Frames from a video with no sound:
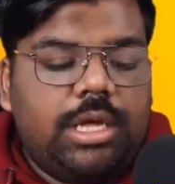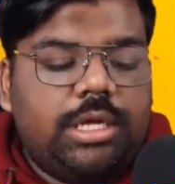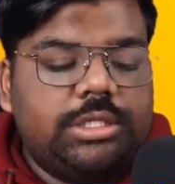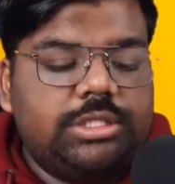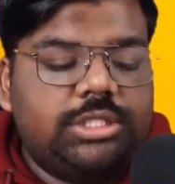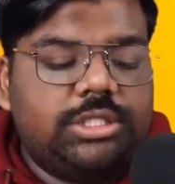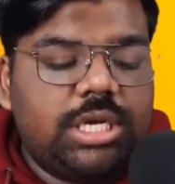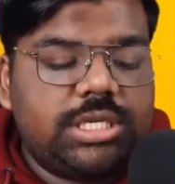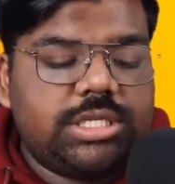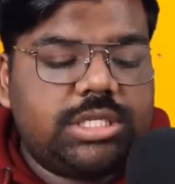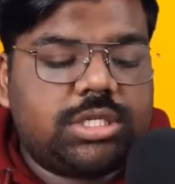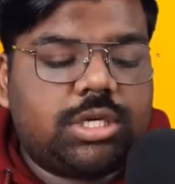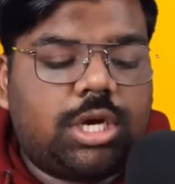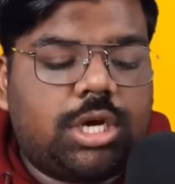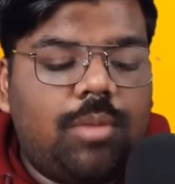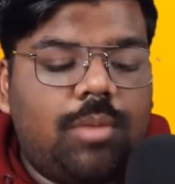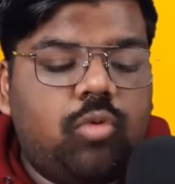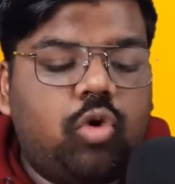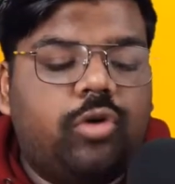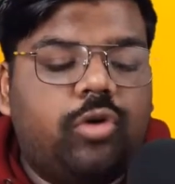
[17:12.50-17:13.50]
Just
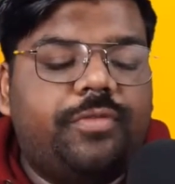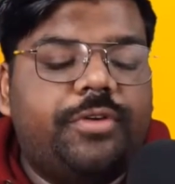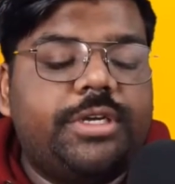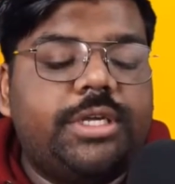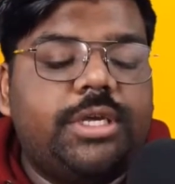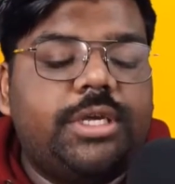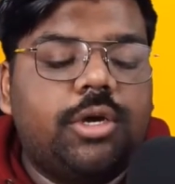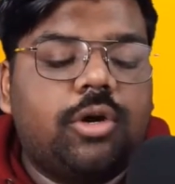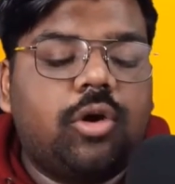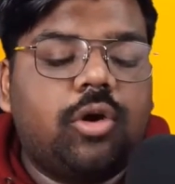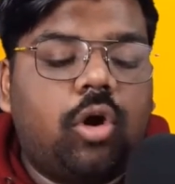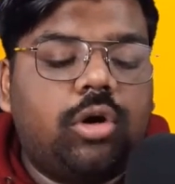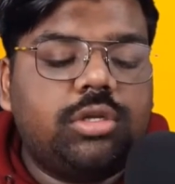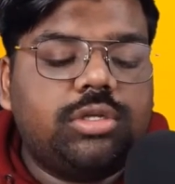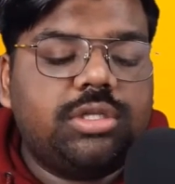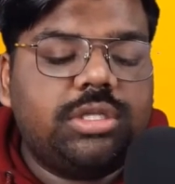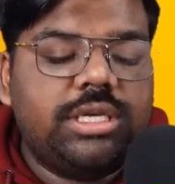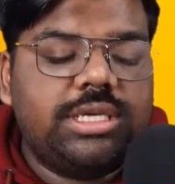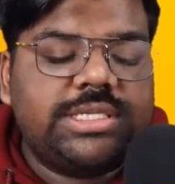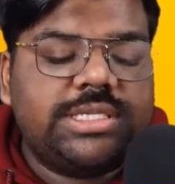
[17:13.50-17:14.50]
come over here on
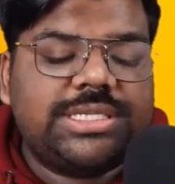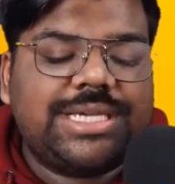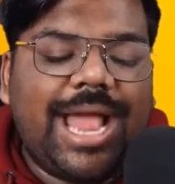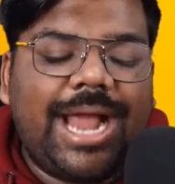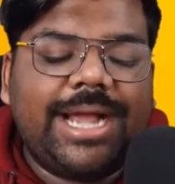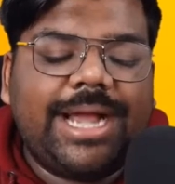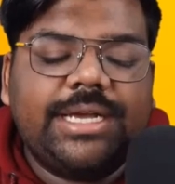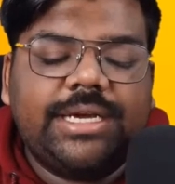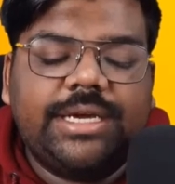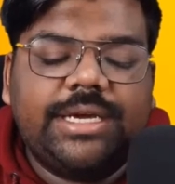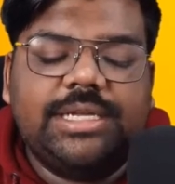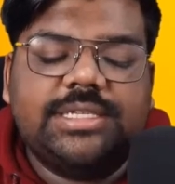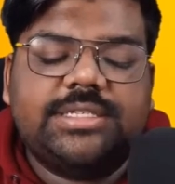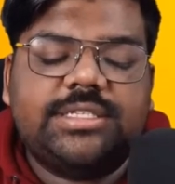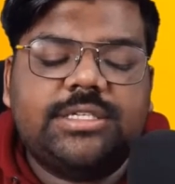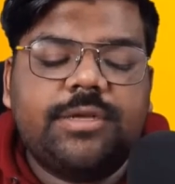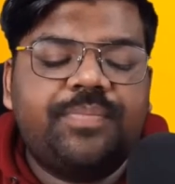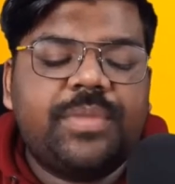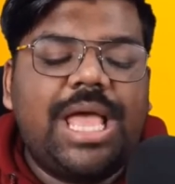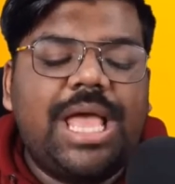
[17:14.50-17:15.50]
these
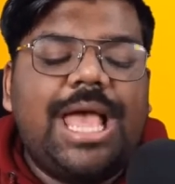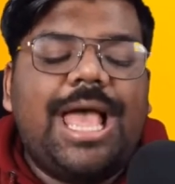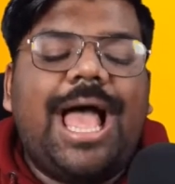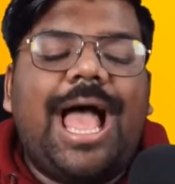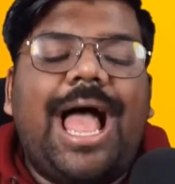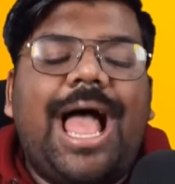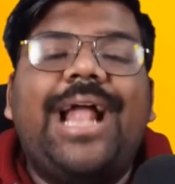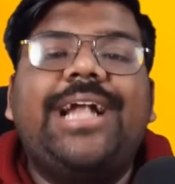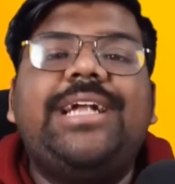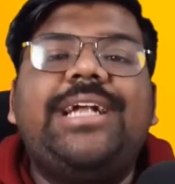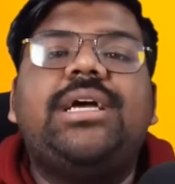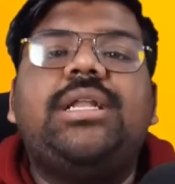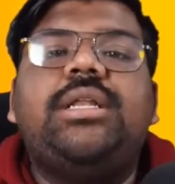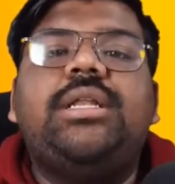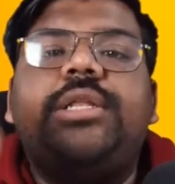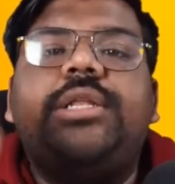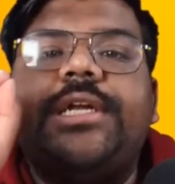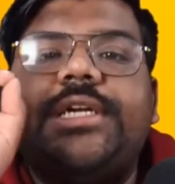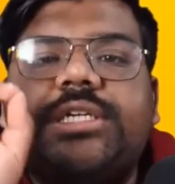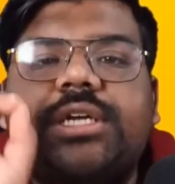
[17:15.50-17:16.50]
categories, and
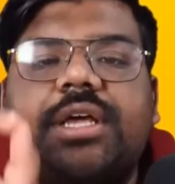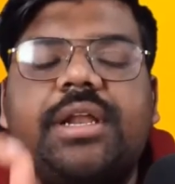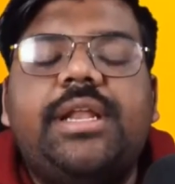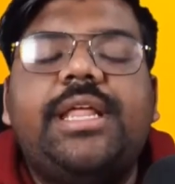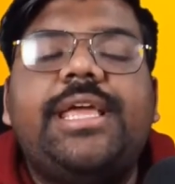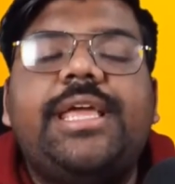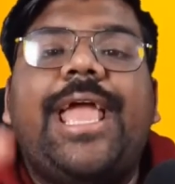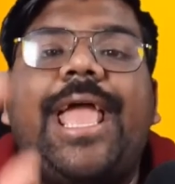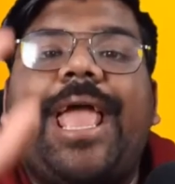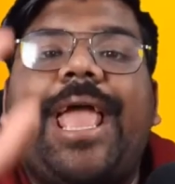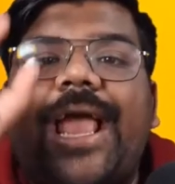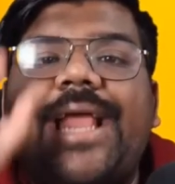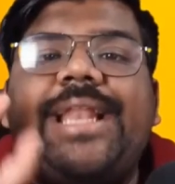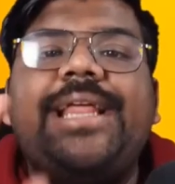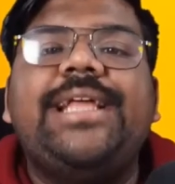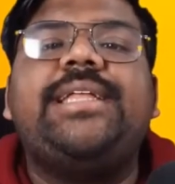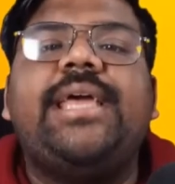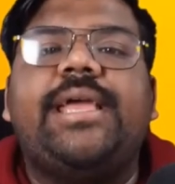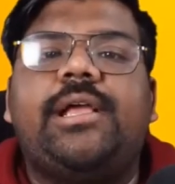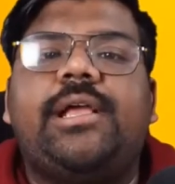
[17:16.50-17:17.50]
literally
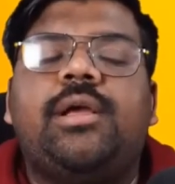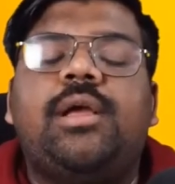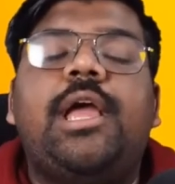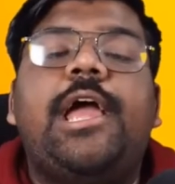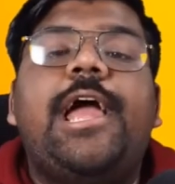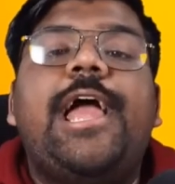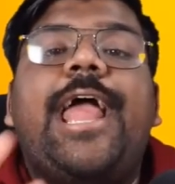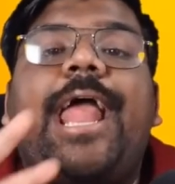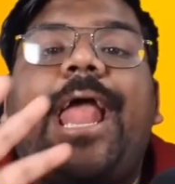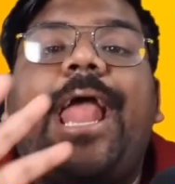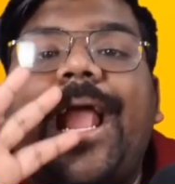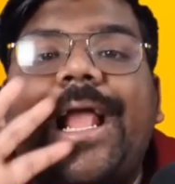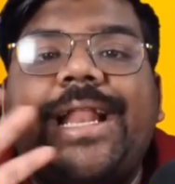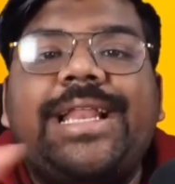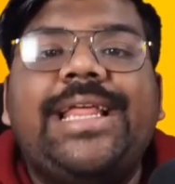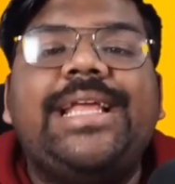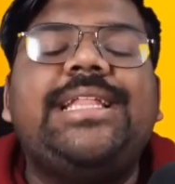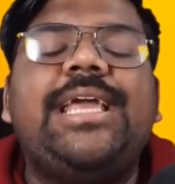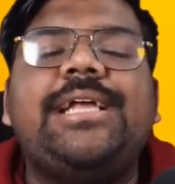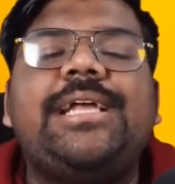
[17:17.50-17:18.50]
anything
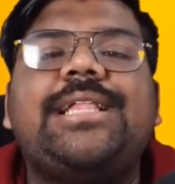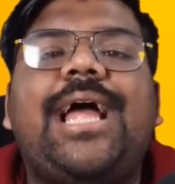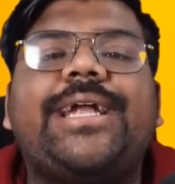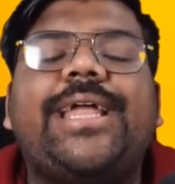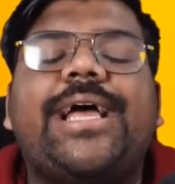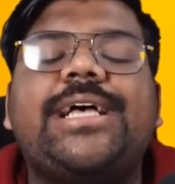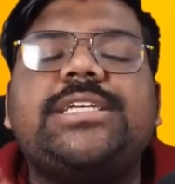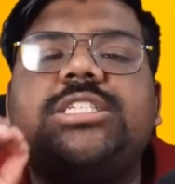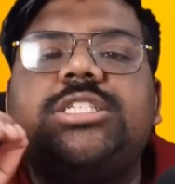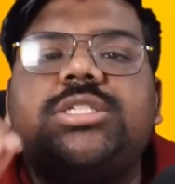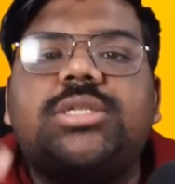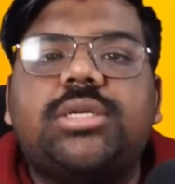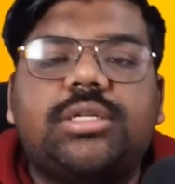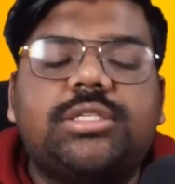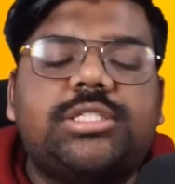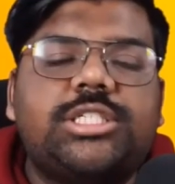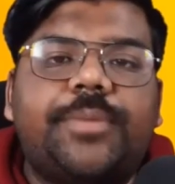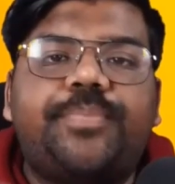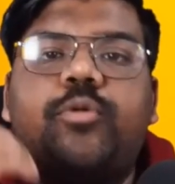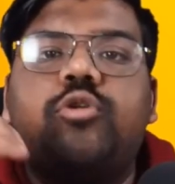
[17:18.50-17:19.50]
that has
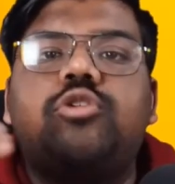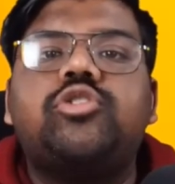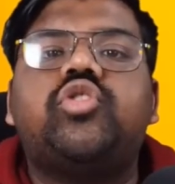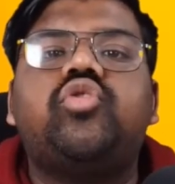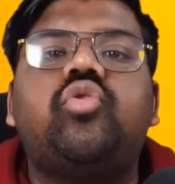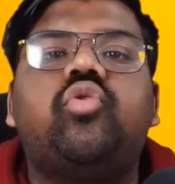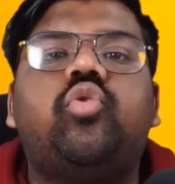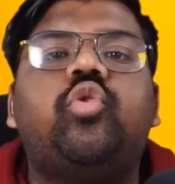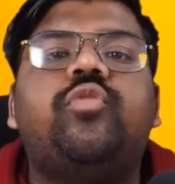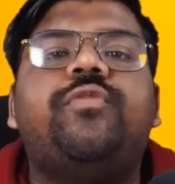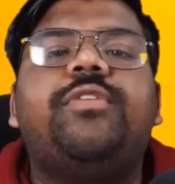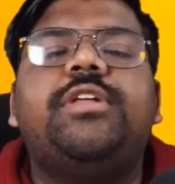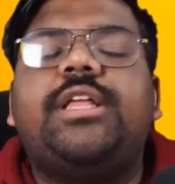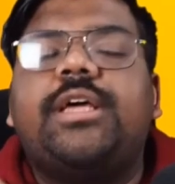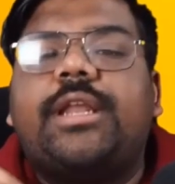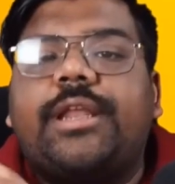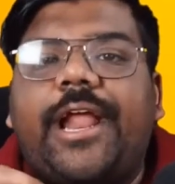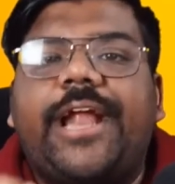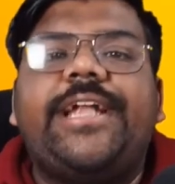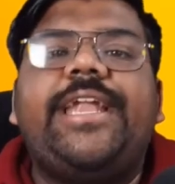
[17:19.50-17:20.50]
supposed to do with
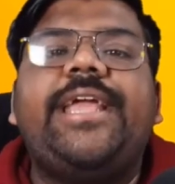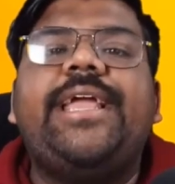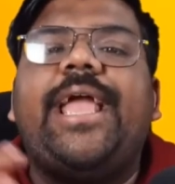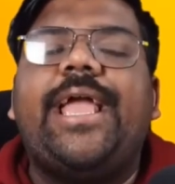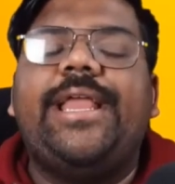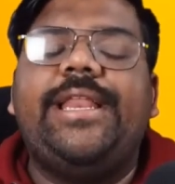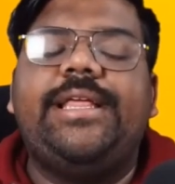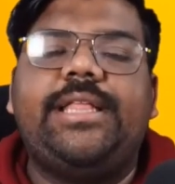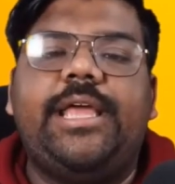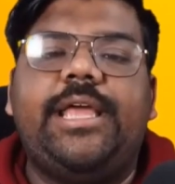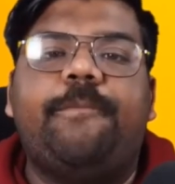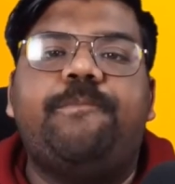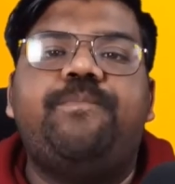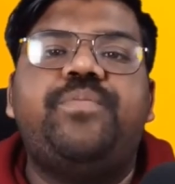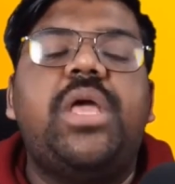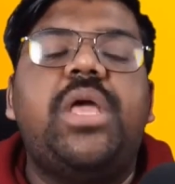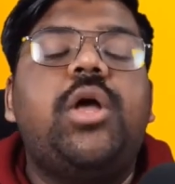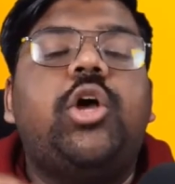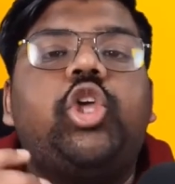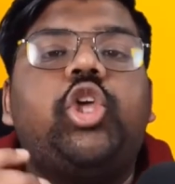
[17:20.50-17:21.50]
writing, anything,
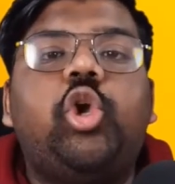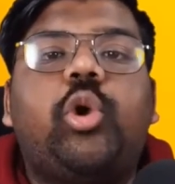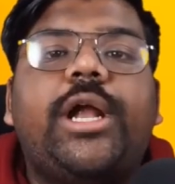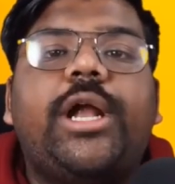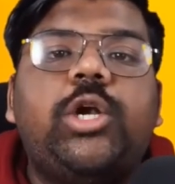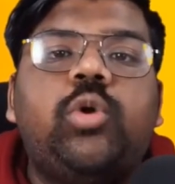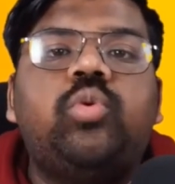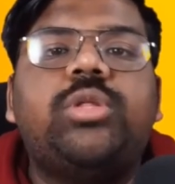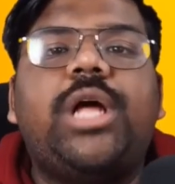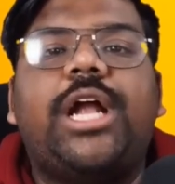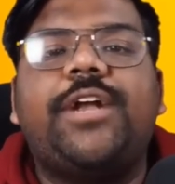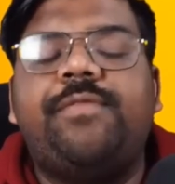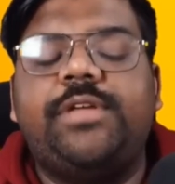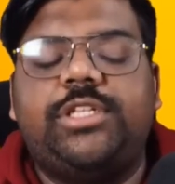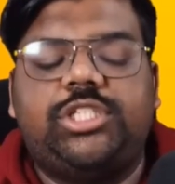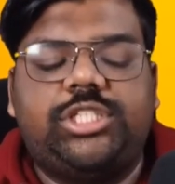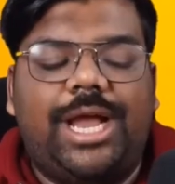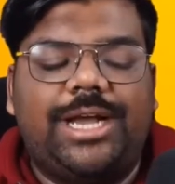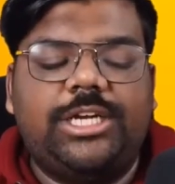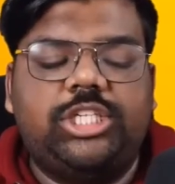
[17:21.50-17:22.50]
you can do that with
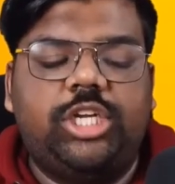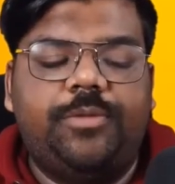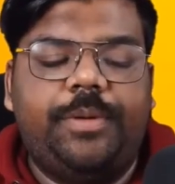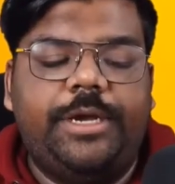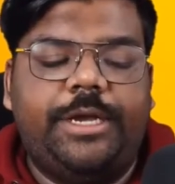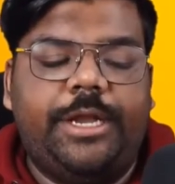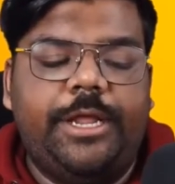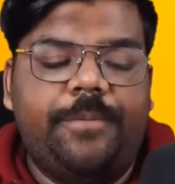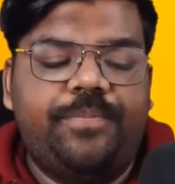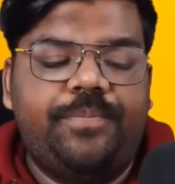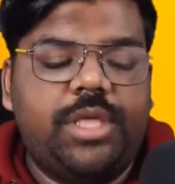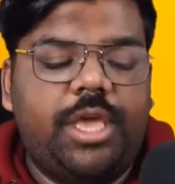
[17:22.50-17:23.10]
ChatGPT.